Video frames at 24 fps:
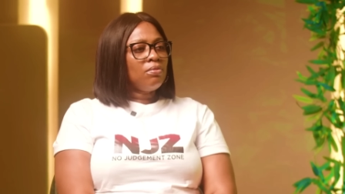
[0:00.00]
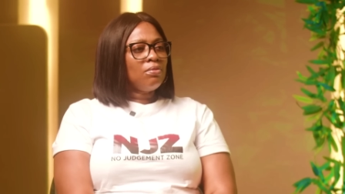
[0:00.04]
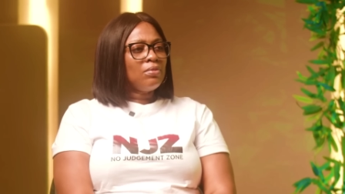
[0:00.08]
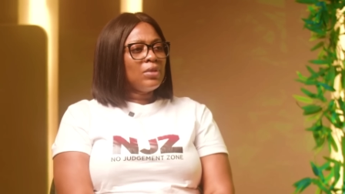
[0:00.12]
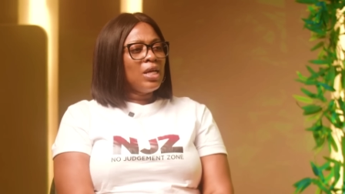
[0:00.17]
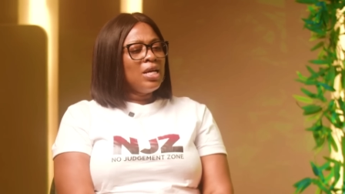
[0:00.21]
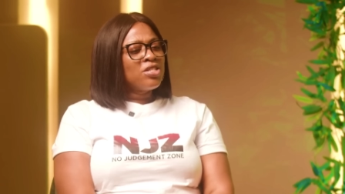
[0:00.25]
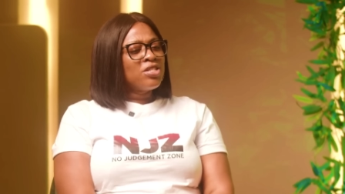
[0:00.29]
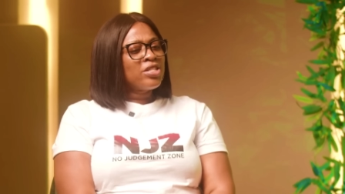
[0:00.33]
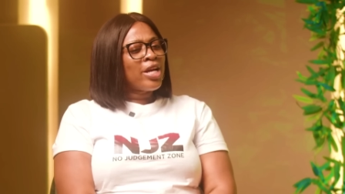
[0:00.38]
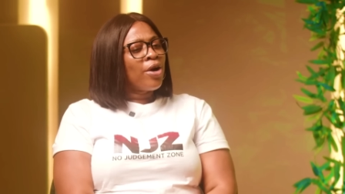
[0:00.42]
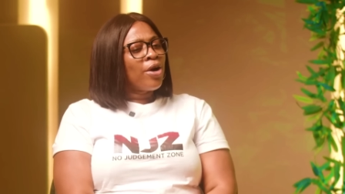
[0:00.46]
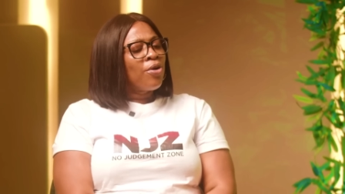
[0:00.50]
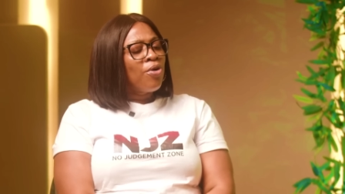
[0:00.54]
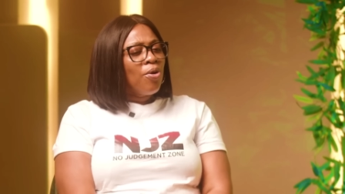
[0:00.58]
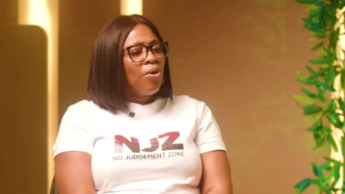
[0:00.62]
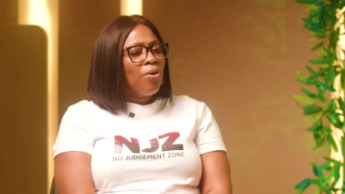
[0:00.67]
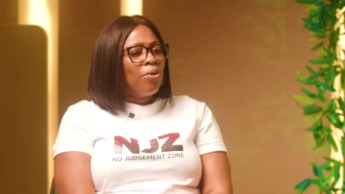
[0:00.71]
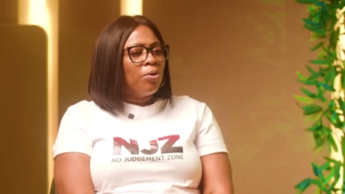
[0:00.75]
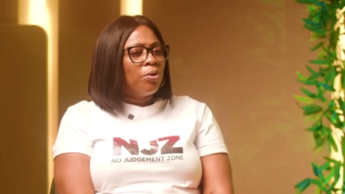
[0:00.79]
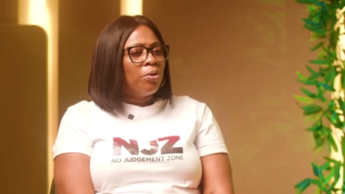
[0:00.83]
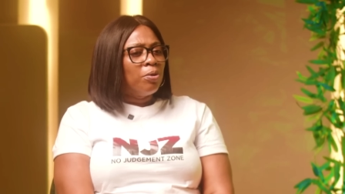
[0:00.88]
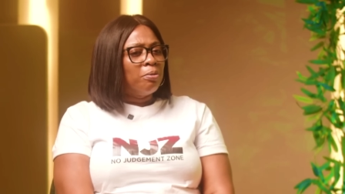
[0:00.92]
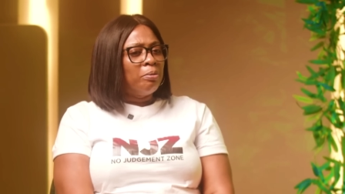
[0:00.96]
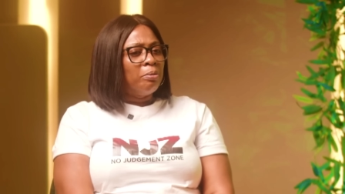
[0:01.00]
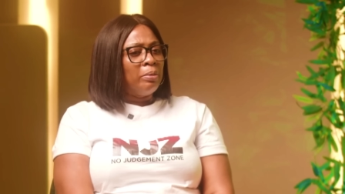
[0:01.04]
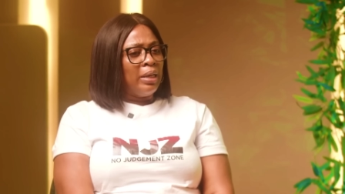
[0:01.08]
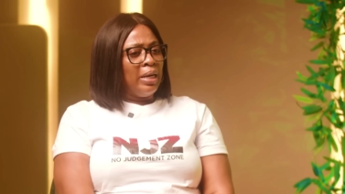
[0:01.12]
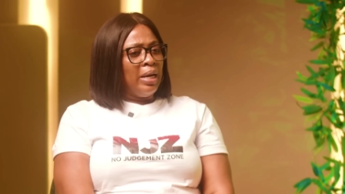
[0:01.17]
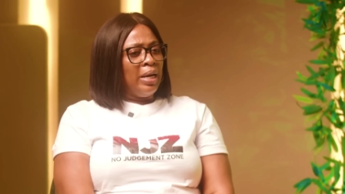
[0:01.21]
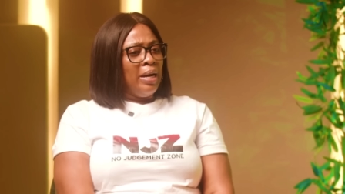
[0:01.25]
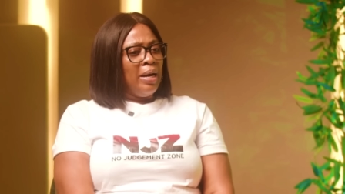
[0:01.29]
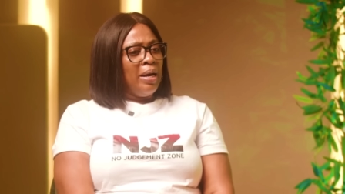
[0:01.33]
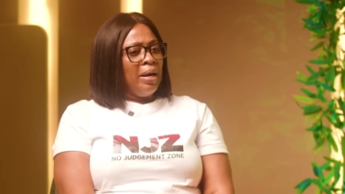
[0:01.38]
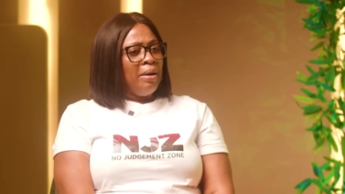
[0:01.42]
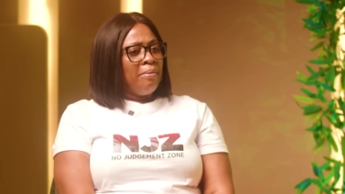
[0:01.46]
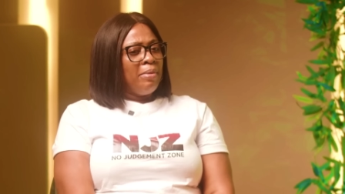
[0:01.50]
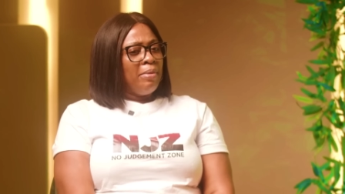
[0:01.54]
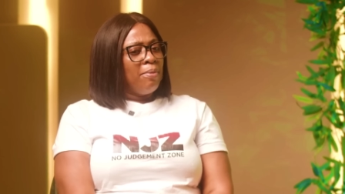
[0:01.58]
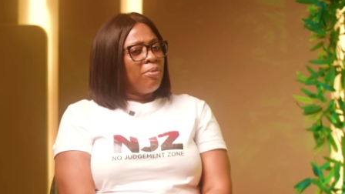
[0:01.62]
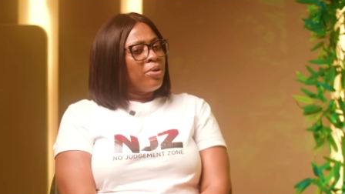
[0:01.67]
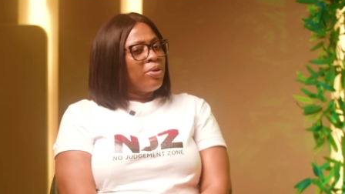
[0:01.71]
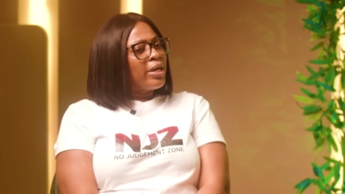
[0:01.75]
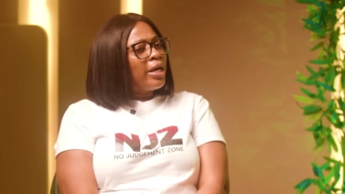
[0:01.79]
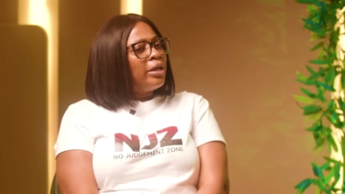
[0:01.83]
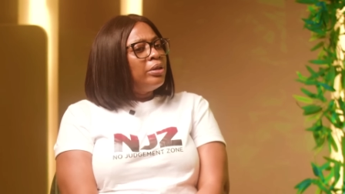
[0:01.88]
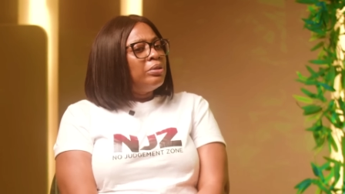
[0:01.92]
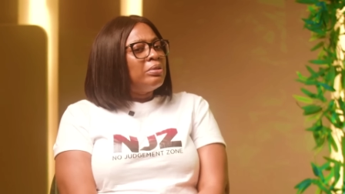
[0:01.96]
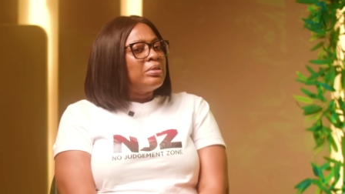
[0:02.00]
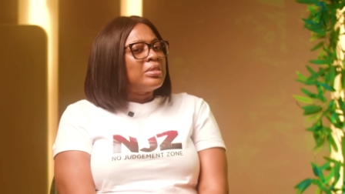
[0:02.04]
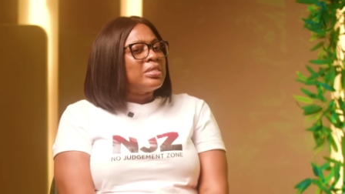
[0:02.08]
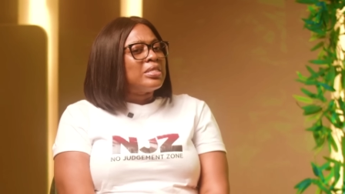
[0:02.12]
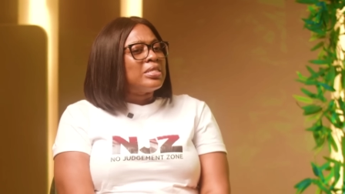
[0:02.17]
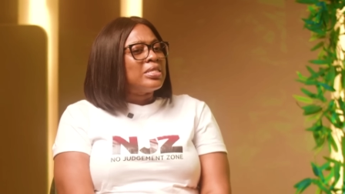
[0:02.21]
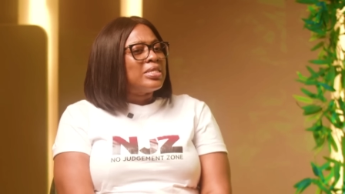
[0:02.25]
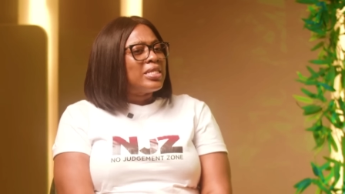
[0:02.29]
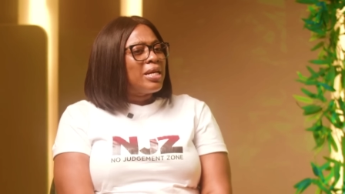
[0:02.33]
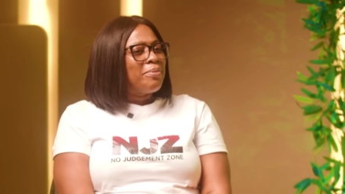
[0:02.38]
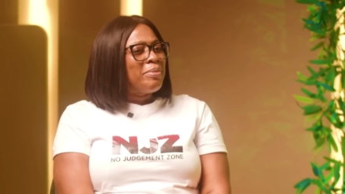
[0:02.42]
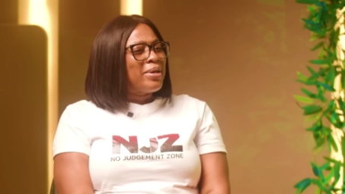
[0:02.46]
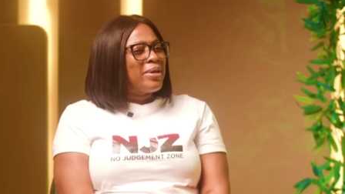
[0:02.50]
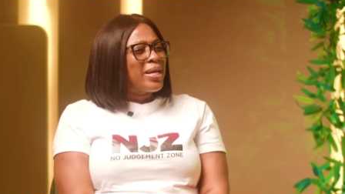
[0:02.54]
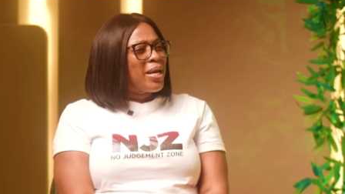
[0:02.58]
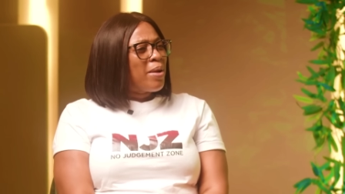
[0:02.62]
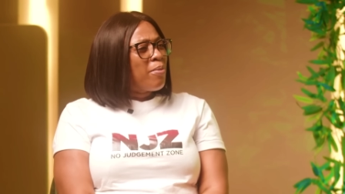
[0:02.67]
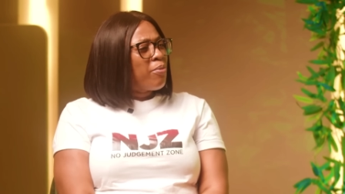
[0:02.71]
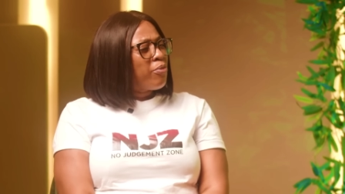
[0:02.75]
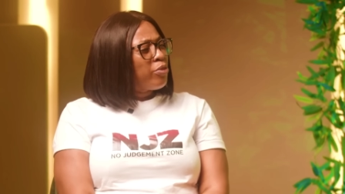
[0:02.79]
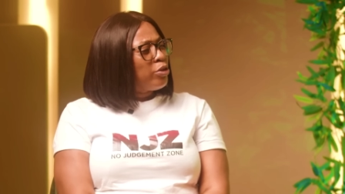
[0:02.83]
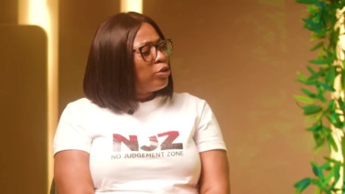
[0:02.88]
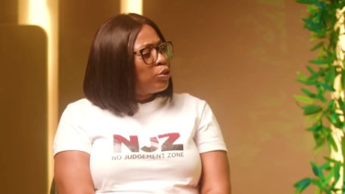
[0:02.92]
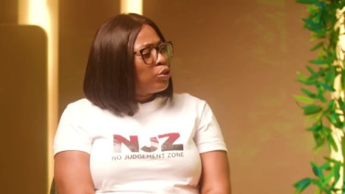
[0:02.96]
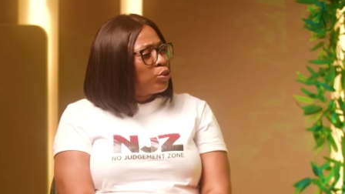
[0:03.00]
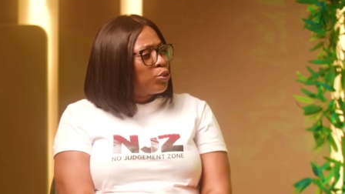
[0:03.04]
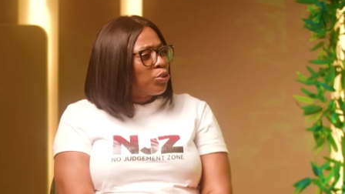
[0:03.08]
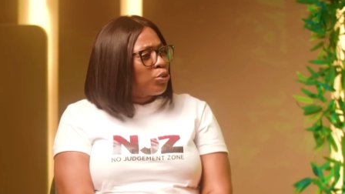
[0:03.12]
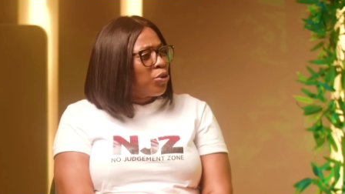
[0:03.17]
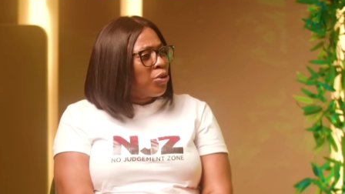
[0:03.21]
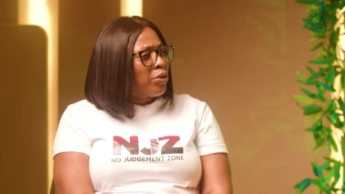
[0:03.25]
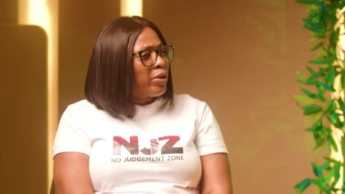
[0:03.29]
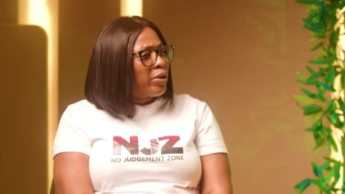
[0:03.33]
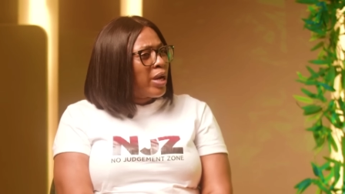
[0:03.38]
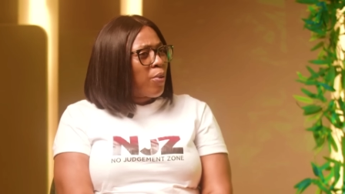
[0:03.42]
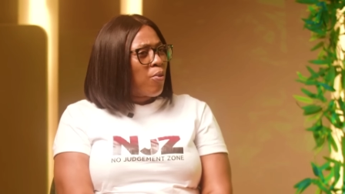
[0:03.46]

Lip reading: So I got home. My mother noticed I became withdrawn.